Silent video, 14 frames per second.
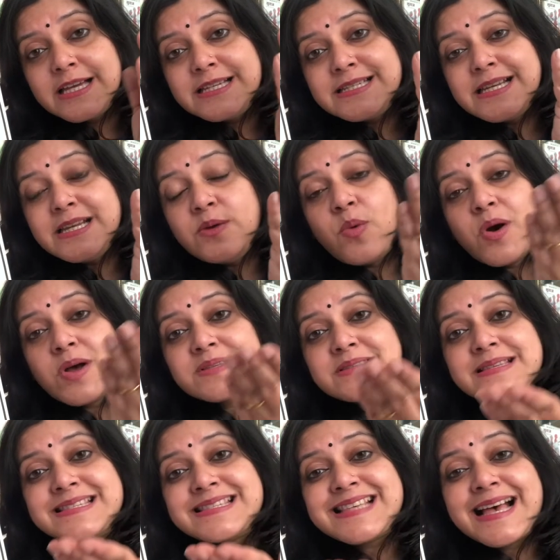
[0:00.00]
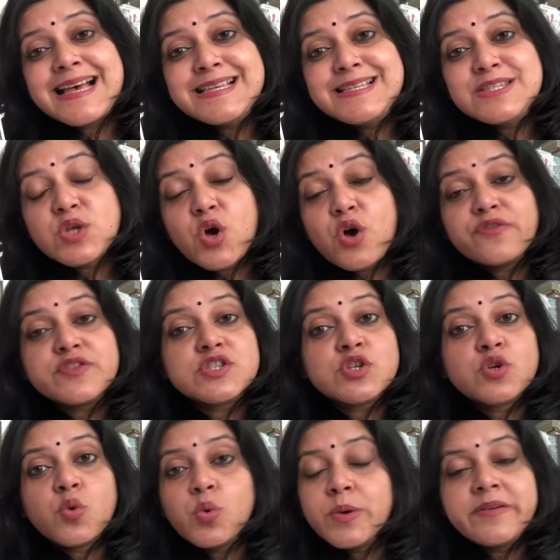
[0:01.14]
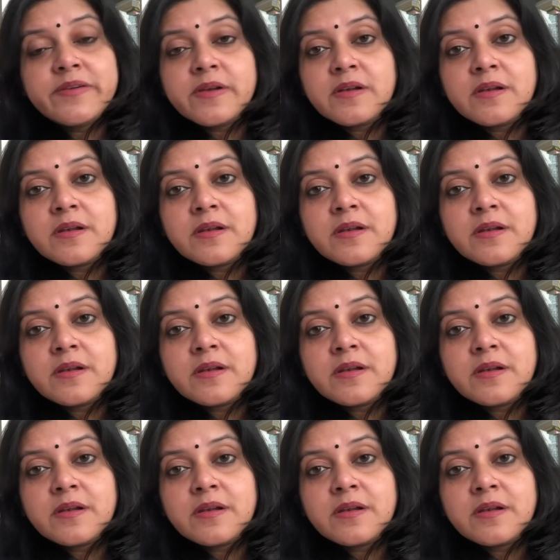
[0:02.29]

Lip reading: till he was the size of a squirrel.